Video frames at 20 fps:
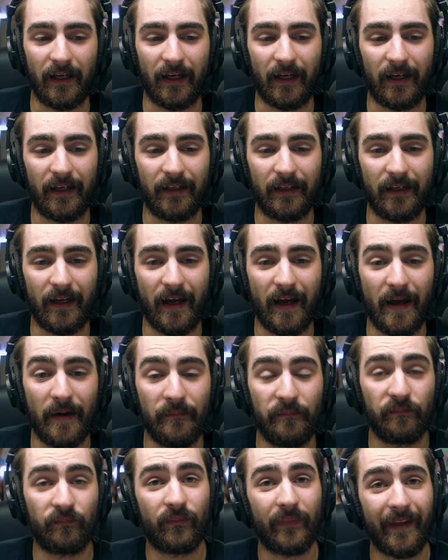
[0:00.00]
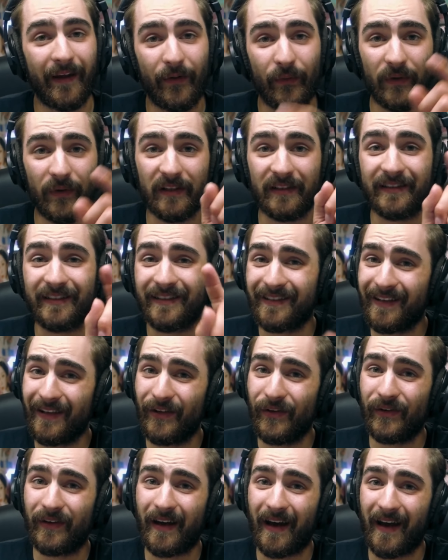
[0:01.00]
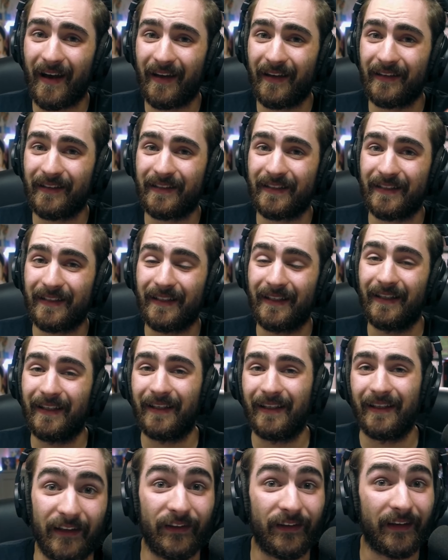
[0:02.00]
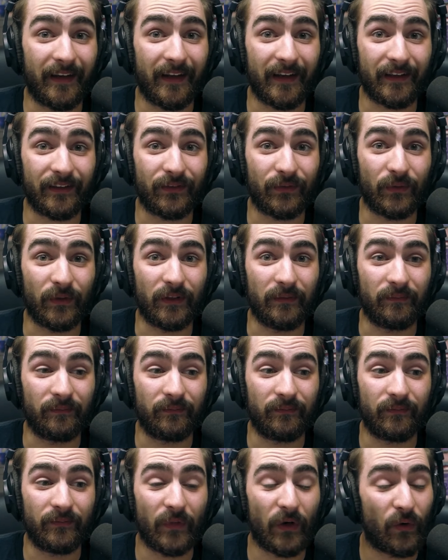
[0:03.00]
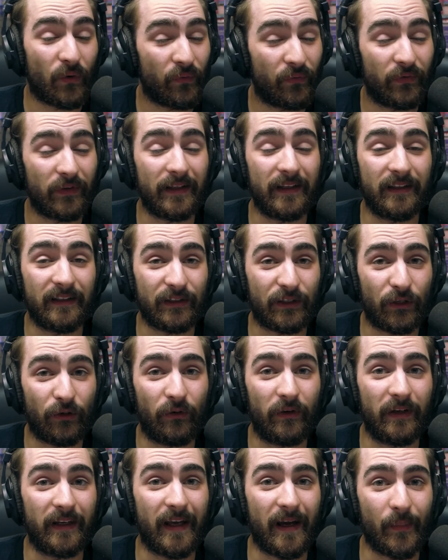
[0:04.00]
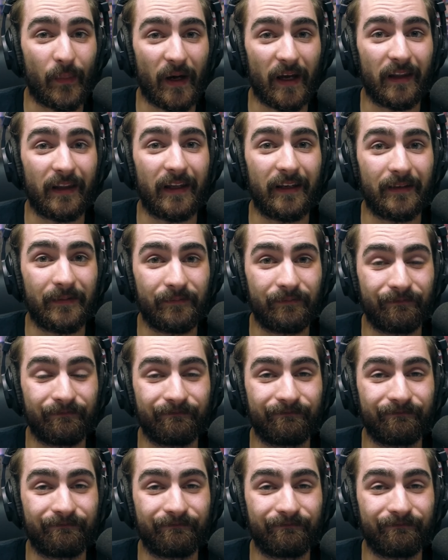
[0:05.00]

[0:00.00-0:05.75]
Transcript: And I will see you guys in the next one. Hopefully in Korea by then.